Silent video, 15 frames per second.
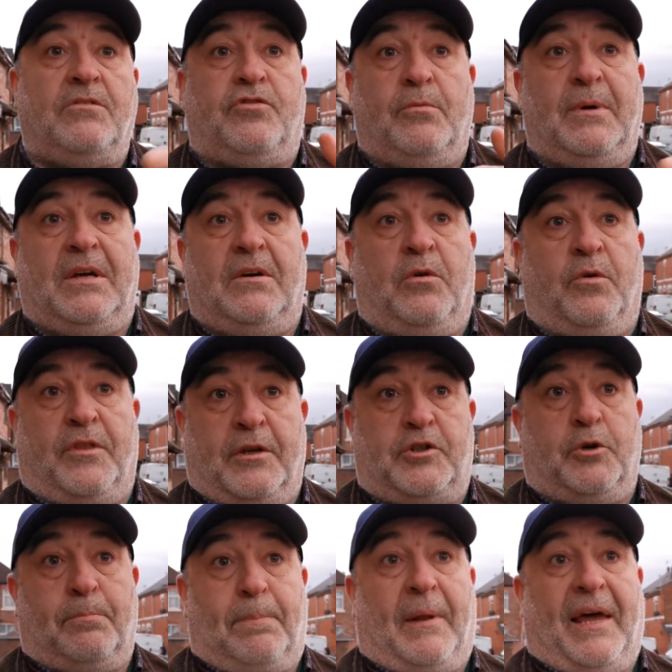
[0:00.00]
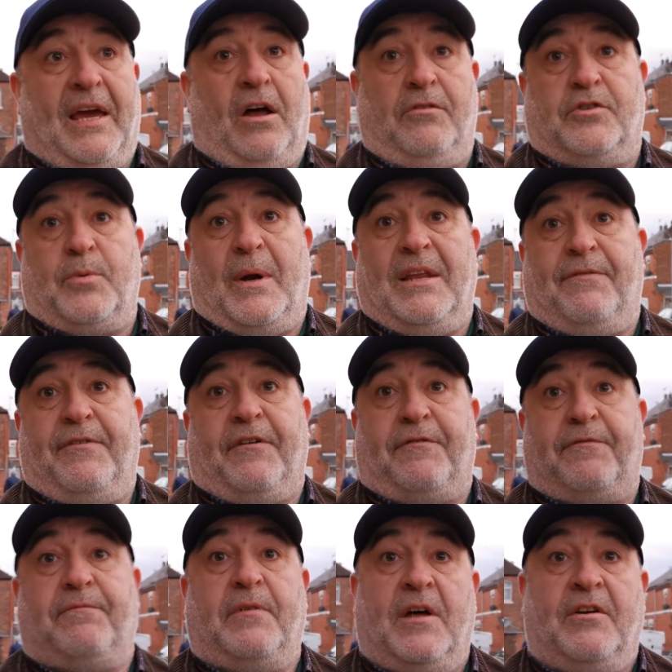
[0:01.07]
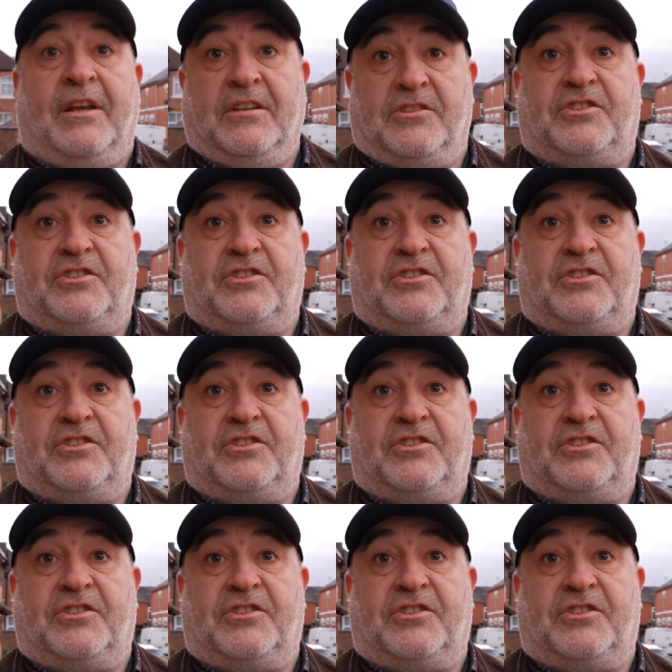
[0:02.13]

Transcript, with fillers: they should play out 25th,